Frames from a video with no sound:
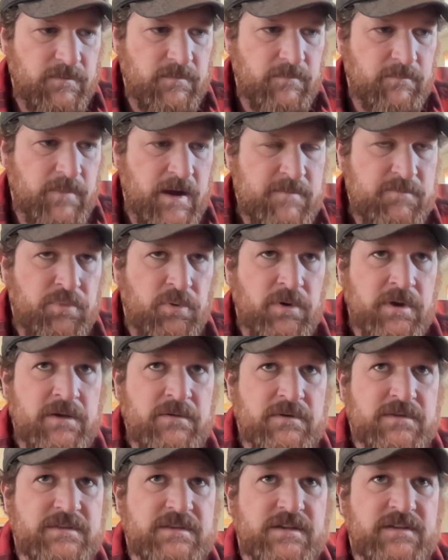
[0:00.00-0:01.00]
my point
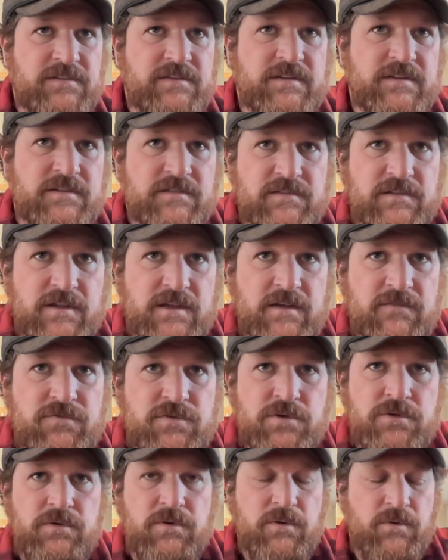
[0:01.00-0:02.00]
with this is,
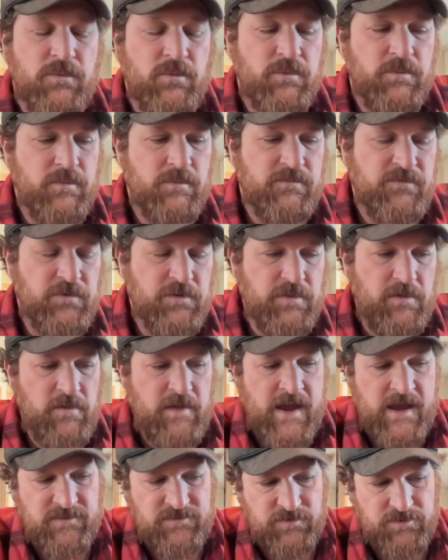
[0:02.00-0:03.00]
for the
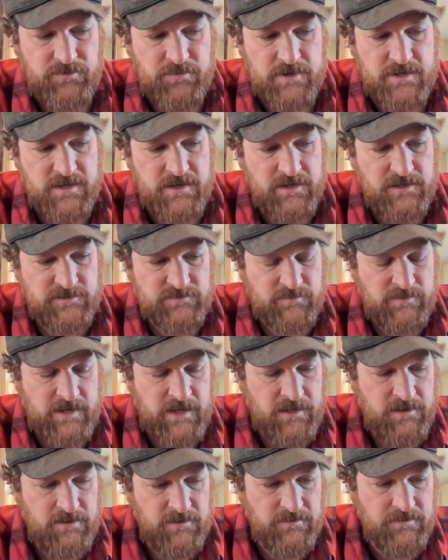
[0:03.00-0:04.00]
last 3 years, when
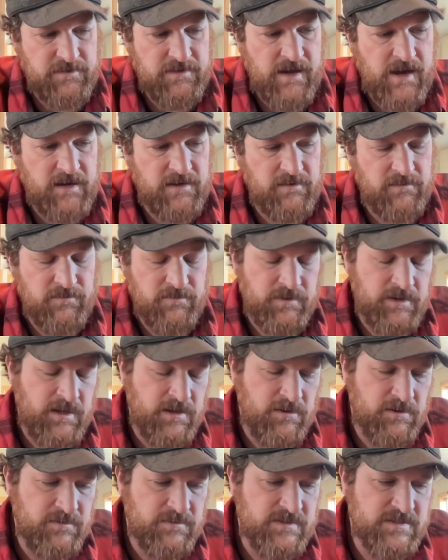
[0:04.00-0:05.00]
I heard
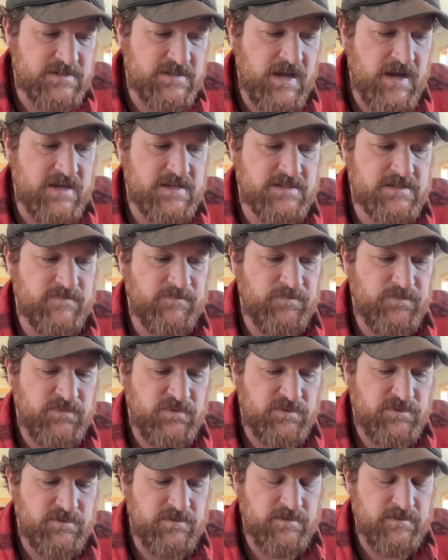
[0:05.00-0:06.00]
these guys,
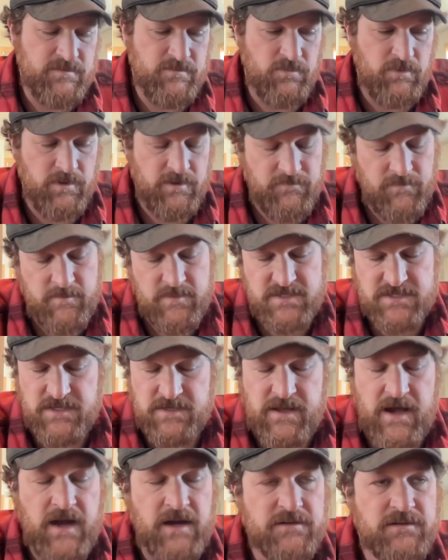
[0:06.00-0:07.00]
one of them is a
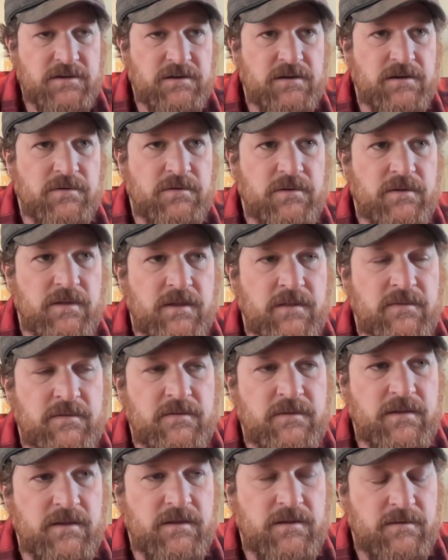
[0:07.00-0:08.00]
doctor and
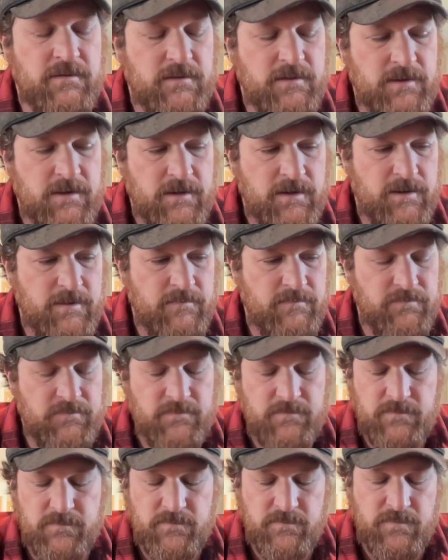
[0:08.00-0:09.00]

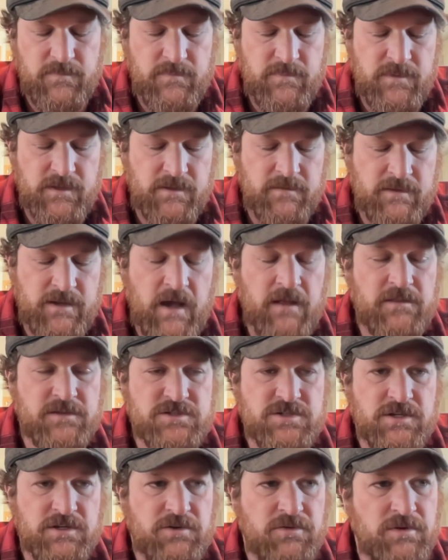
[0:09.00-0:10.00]
the
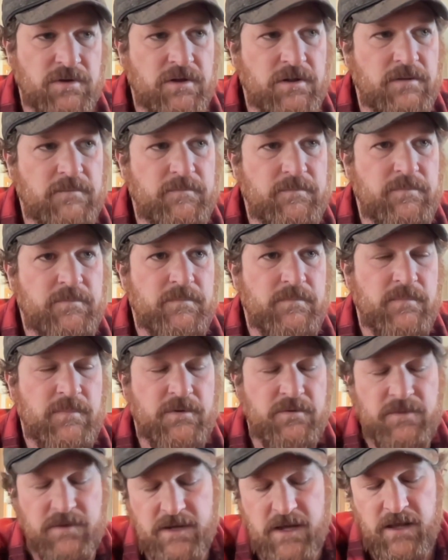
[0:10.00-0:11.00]
Collagen Krill,
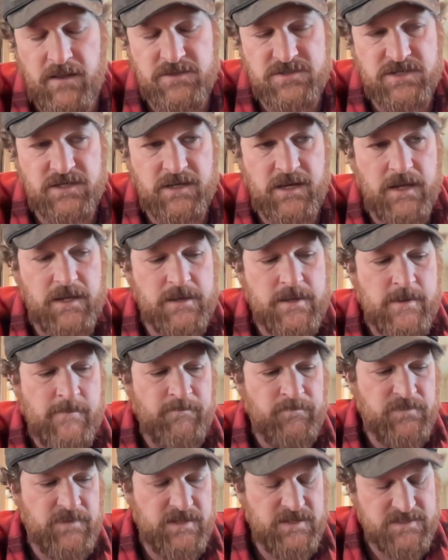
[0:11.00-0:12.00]
or the collagen guy
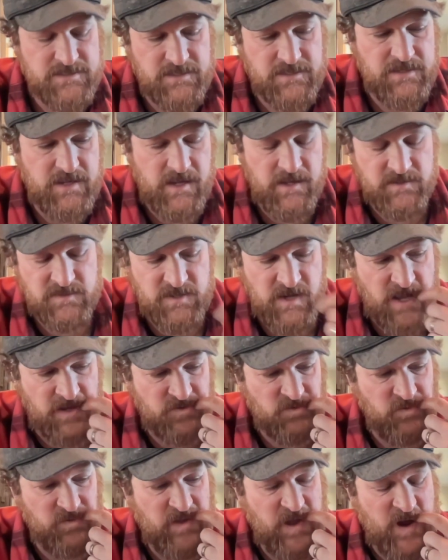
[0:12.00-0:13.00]
is an
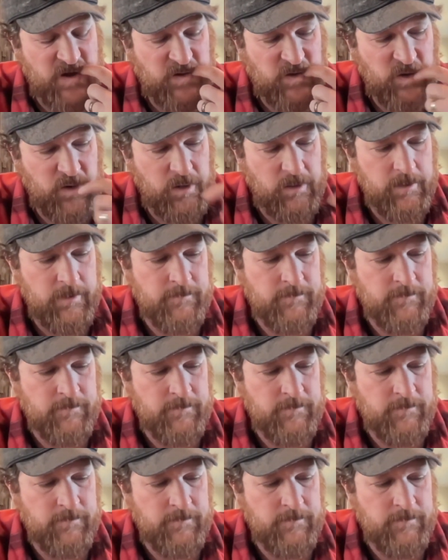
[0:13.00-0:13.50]
actual doctor